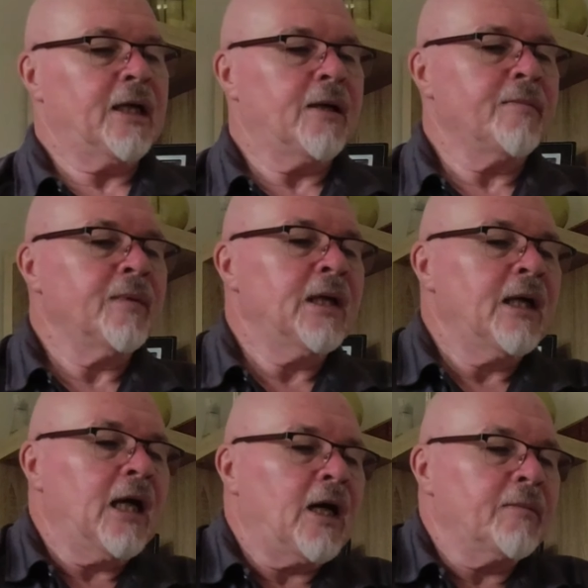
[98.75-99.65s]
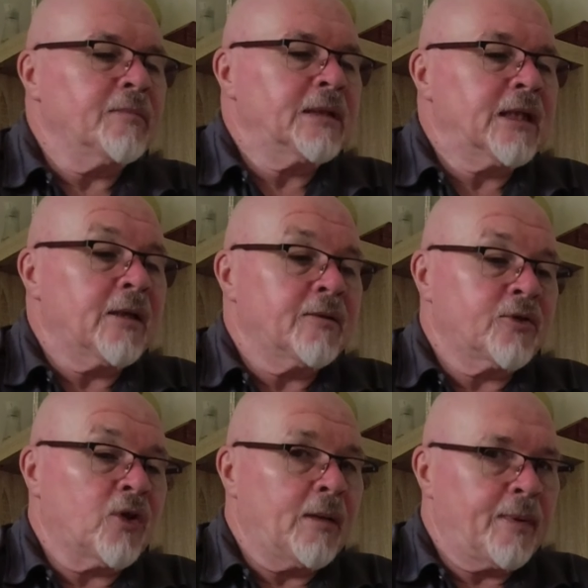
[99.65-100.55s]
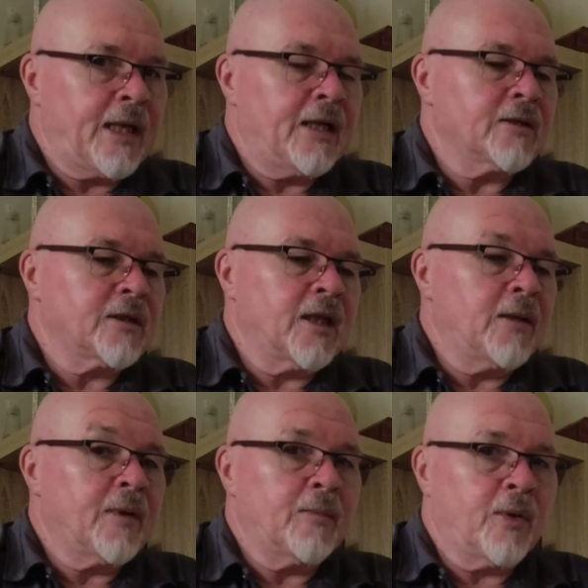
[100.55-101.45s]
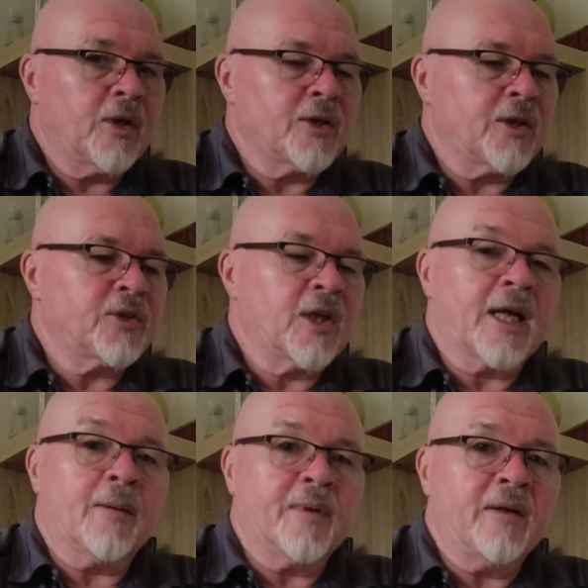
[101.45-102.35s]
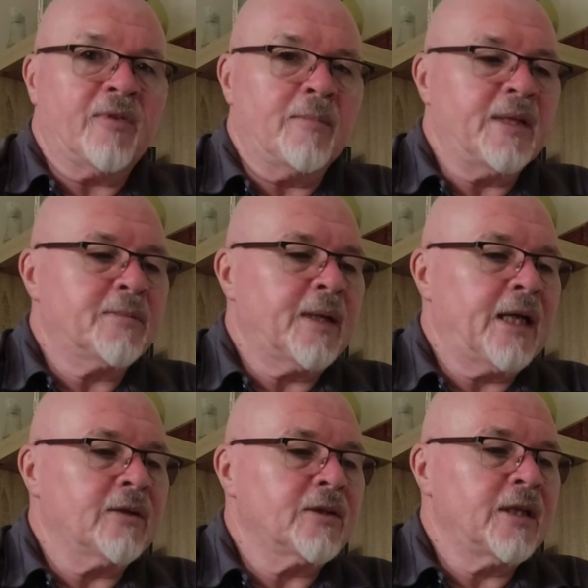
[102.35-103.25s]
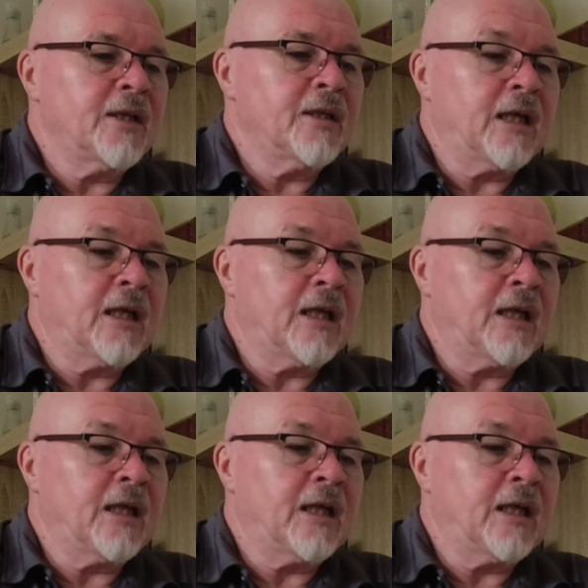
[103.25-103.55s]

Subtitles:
I'm going to try and pronounce the name. I apologise to the company if I mispronounce it.